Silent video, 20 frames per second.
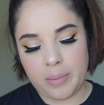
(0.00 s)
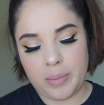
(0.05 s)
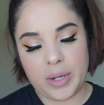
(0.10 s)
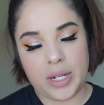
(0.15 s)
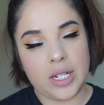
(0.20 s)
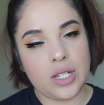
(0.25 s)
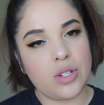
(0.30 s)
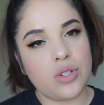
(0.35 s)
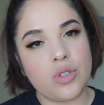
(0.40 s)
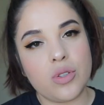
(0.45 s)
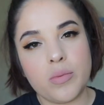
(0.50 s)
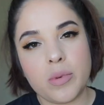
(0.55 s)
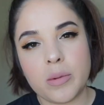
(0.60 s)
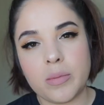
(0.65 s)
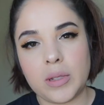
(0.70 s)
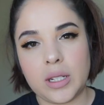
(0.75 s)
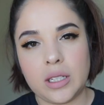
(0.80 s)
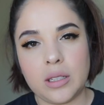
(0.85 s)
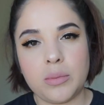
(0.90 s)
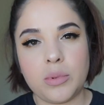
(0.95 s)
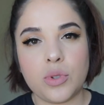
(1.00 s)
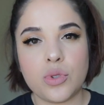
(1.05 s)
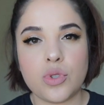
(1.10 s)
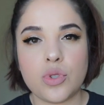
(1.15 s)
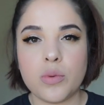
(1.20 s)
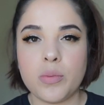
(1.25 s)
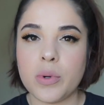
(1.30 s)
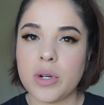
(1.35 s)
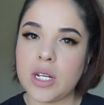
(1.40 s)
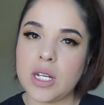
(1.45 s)
it's super blendable,
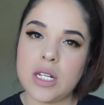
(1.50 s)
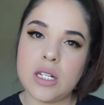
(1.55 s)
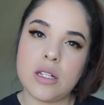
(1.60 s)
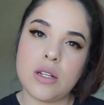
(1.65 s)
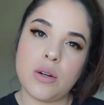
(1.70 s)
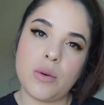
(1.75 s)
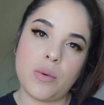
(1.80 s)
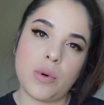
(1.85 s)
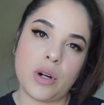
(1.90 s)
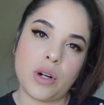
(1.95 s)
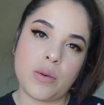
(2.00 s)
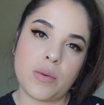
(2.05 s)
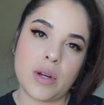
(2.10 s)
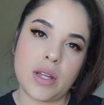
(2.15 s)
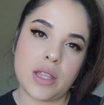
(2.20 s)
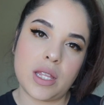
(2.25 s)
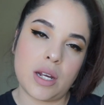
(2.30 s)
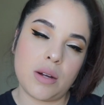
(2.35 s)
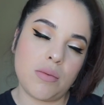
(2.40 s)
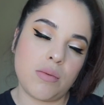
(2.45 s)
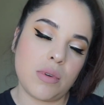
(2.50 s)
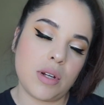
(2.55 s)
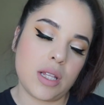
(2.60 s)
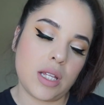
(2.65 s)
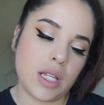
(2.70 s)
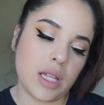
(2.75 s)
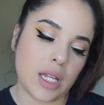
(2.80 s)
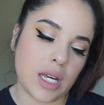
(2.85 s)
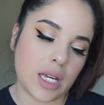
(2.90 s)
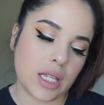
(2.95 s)
super easy to work with. I
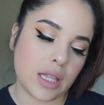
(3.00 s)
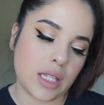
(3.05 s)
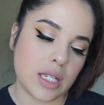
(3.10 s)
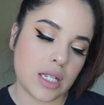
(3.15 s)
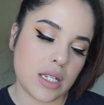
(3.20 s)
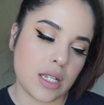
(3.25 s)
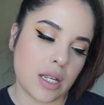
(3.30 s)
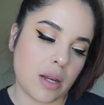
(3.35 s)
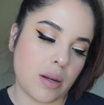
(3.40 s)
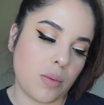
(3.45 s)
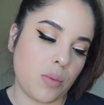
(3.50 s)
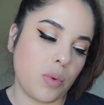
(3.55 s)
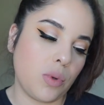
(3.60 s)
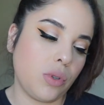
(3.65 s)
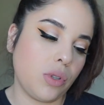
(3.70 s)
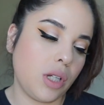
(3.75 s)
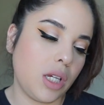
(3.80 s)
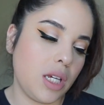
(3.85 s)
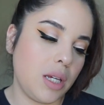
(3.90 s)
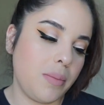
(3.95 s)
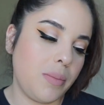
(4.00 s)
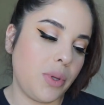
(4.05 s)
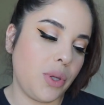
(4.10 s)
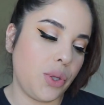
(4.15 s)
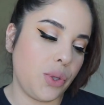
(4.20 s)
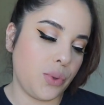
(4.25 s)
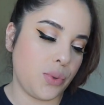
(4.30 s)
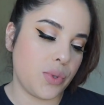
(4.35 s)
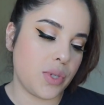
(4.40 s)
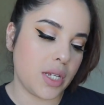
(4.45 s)
really like this. I will keep
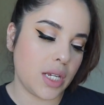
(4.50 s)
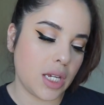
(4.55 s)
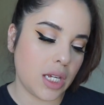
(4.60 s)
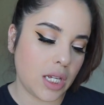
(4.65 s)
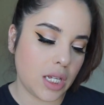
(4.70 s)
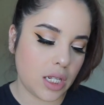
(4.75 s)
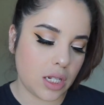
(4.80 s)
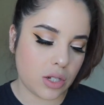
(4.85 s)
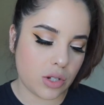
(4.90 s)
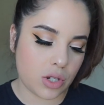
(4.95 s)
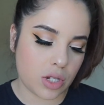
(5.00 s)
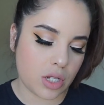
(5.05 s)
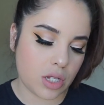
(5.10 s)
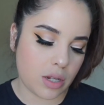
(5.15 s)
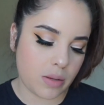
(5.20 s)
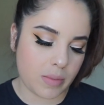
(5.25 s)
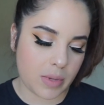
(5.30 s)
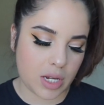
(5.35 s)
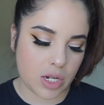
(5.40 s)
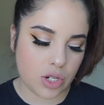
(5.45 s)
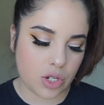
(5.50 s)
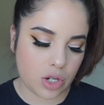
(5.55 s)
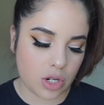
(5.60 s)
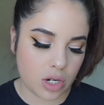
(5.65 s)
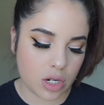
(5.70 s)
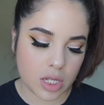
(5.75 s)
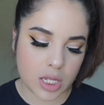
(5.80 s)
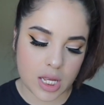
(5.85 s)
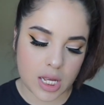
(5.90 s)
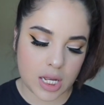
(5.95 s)
using it just to make
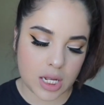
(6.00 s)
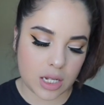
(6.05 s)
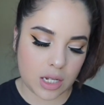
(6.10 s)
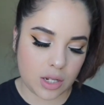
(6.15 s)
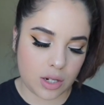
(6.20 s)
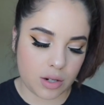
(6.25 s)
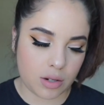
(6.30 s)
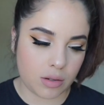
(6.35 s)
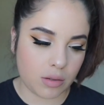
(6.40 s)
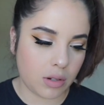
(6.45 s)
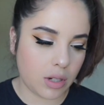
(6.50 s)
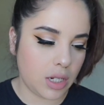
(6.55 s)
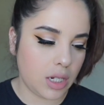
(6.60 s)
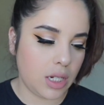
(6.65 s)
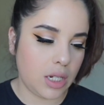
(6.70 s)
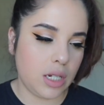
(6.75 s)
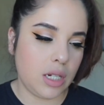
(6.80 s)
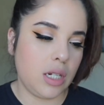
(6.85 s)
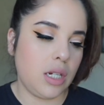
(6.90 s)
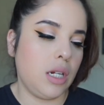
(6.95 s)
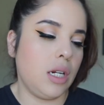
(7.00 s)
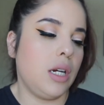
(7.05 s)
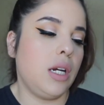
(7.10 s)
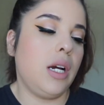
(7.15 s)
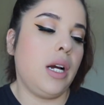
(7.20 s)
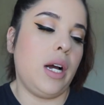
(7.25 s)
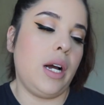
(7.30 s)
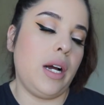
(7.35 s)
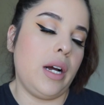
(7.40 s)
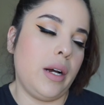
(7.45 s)
sure that, you know,
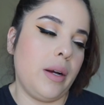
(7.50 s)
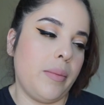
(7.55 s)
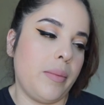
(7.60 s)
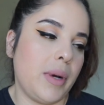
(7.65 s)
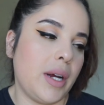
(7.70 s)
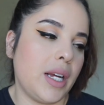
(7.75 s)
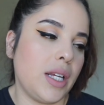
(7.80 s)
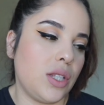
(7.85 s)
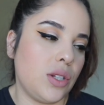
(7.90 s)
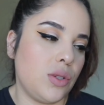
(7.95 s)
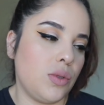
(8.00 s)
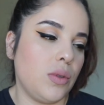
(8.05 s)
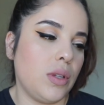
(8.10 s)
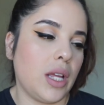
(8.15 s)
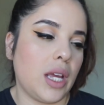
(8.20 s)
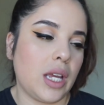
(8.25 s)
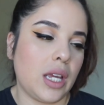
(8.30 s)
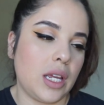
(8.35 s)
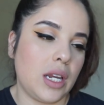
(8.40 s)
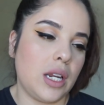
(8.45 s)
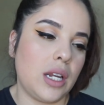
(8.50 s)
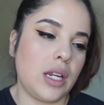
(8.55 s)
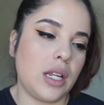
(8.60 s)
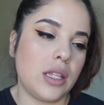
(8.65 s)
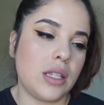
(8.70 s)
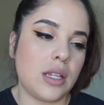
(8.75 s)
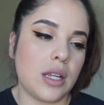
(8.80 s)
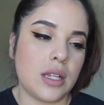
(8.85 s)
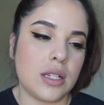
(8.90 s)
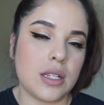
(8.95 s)
I do like it and
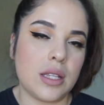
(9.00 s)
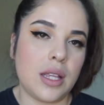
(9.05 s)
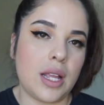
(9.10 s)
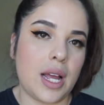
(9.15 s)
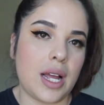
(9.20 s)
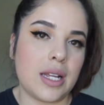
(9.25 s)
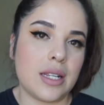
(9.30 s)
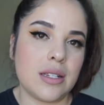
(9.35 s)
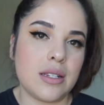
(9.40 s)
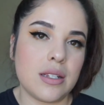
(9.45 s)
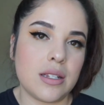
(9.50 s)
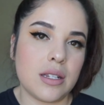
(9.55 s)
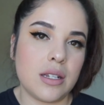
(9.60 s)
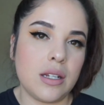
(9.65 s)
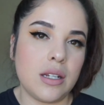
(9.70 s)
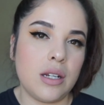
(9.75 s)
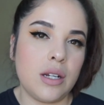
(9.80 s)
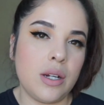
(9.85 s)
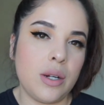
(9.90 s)
it does last